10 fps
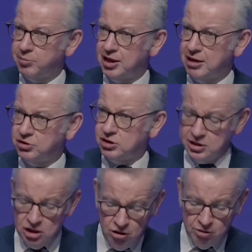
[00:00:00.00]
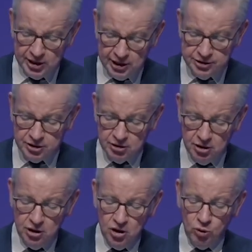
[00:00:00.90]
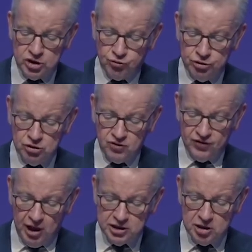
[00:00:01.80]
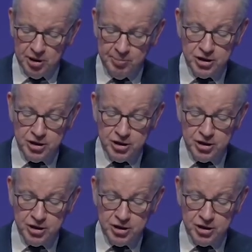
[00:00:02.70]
councils like Newham in London, which has reduced fly tipping by